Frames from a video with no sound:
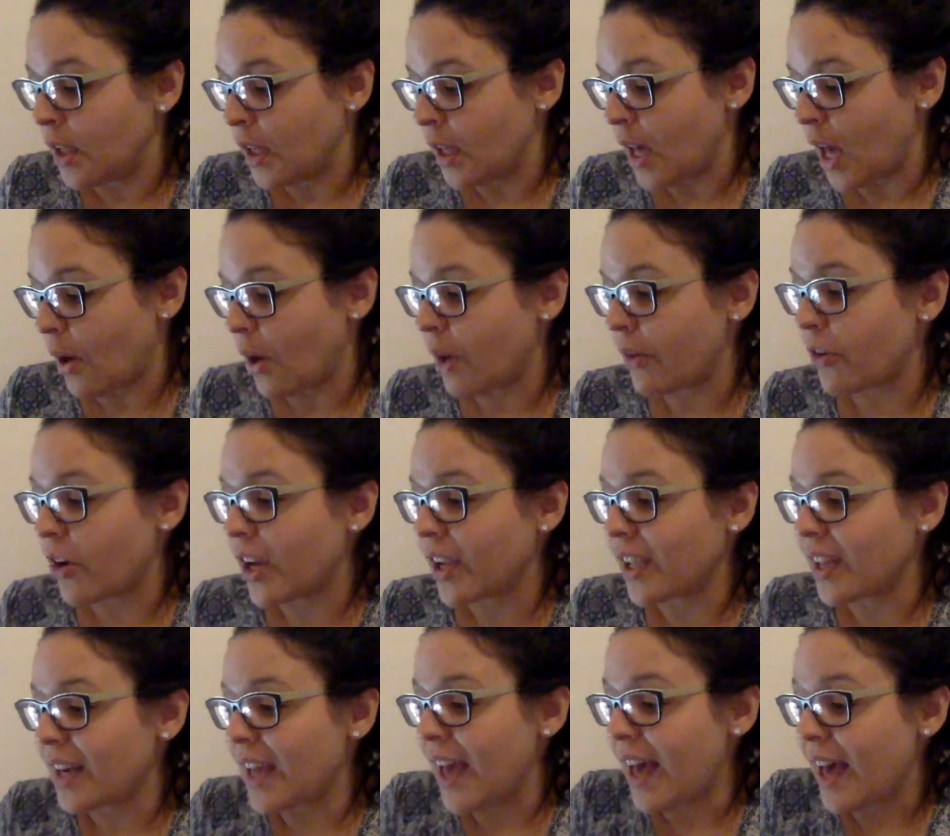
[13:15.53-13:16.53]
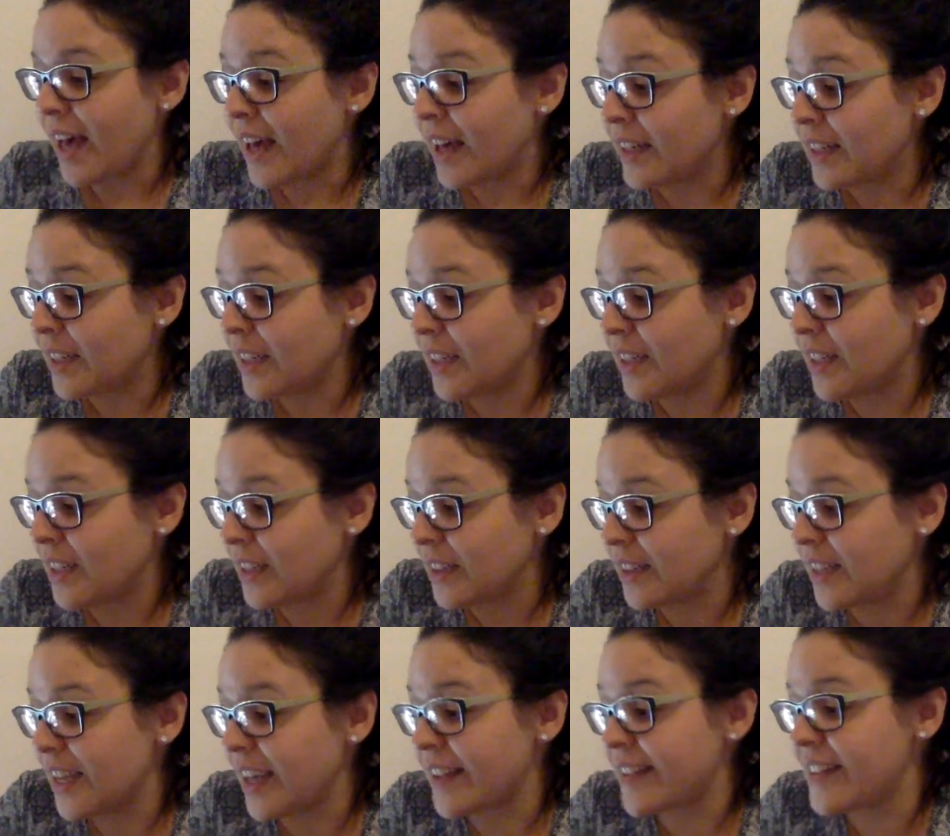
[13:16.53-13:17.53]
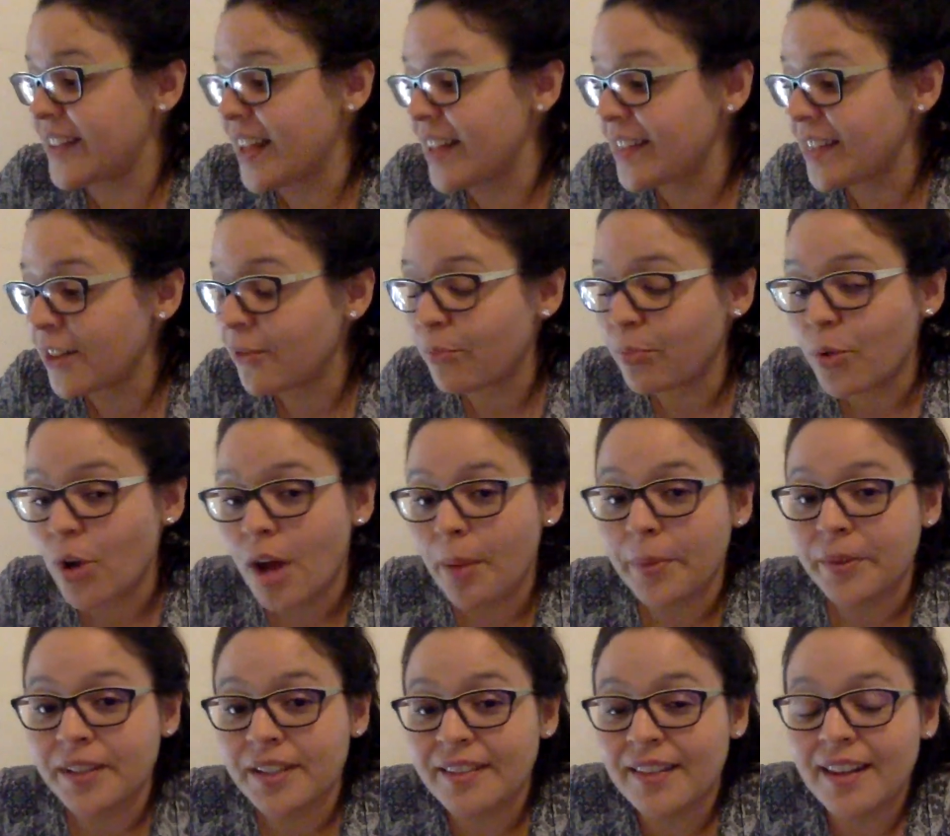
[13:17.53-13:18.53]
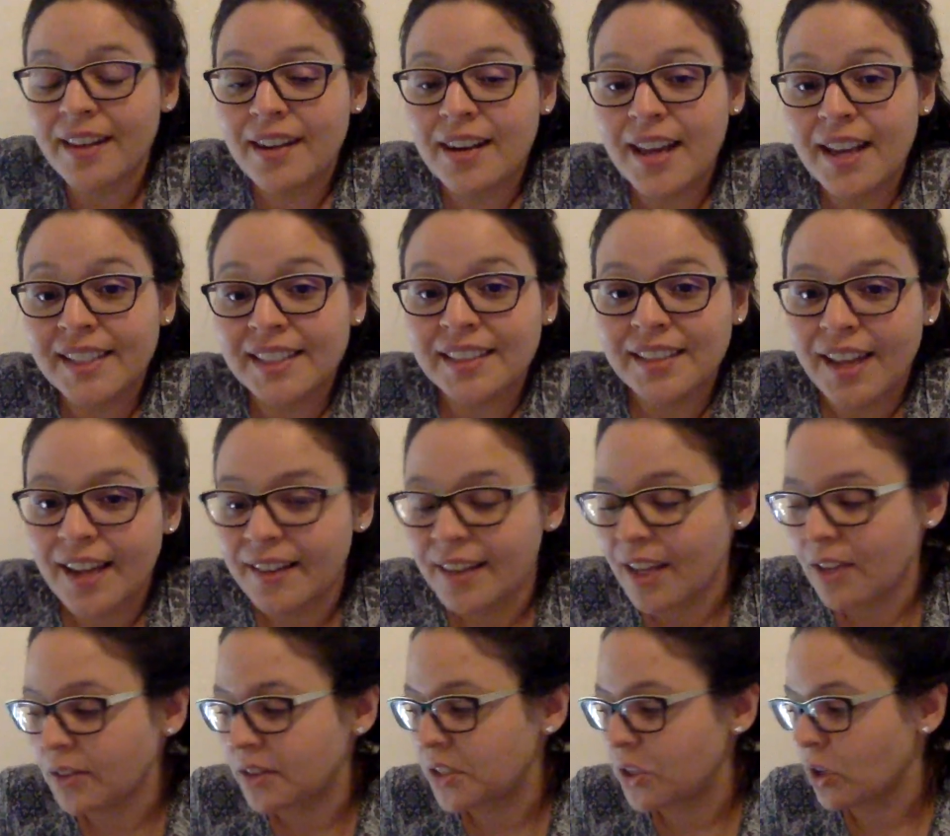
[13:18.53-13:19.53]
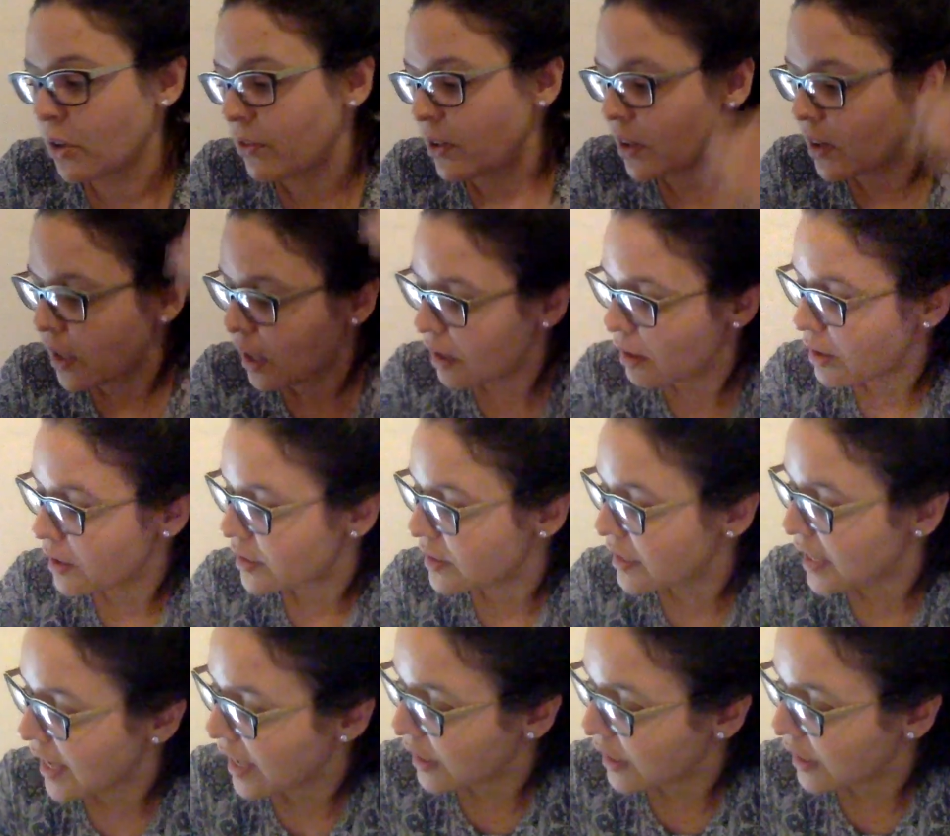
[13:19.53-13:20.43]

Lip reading: However, I can add the extensive properties. That next line that you see over there is the